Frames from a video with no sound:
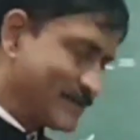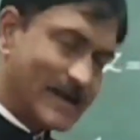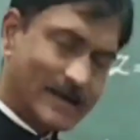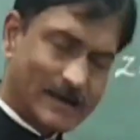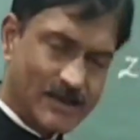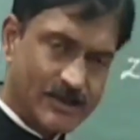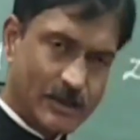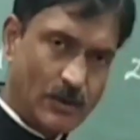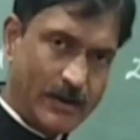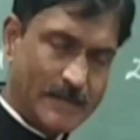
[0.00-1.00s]
greater than
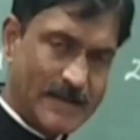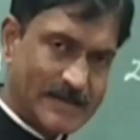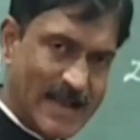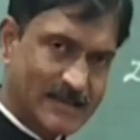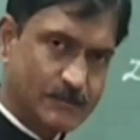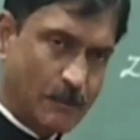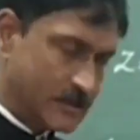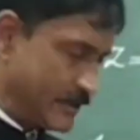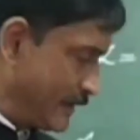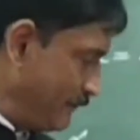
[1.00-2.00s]
0, it means x is
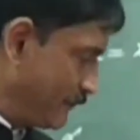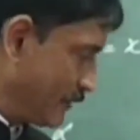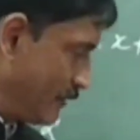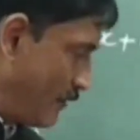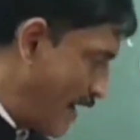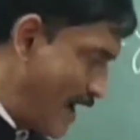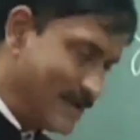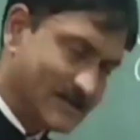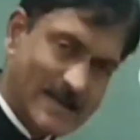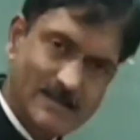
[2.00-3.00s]
positive,
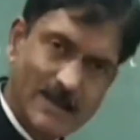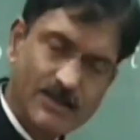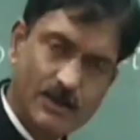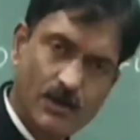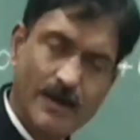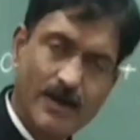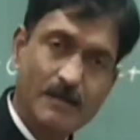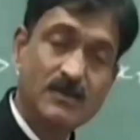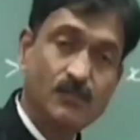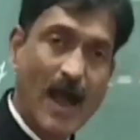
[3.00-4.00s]
y is less than 0, it
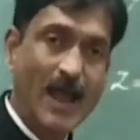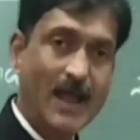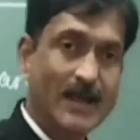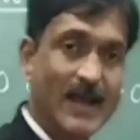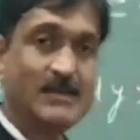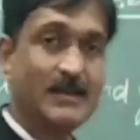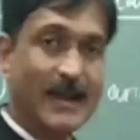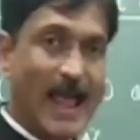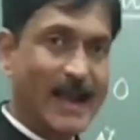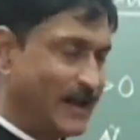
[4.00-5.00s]
means y is
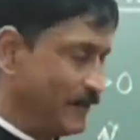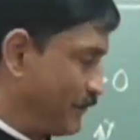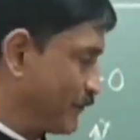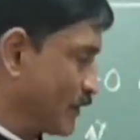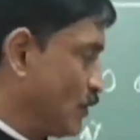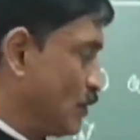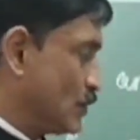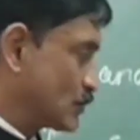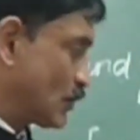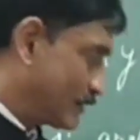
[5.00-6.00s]
negative.
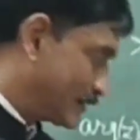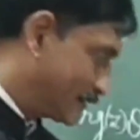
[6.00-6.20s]
So